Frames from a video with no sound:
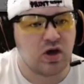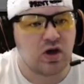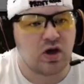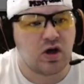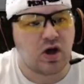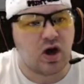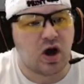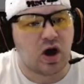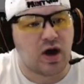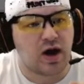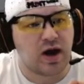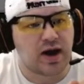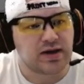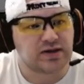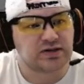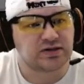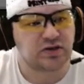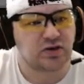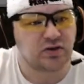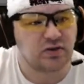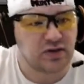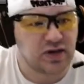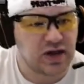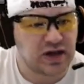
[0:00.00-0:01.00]
Alright,
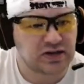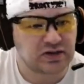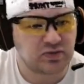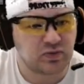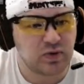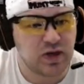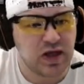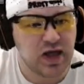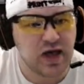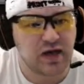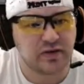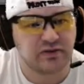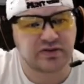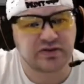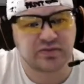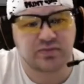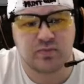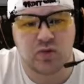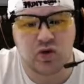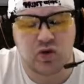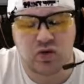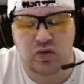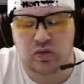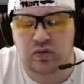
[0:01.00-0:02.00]
so next we have
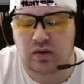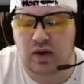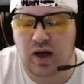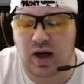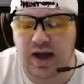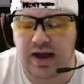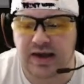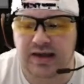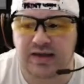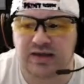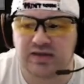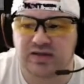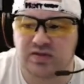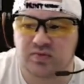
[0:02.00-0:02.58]
smooth lighting.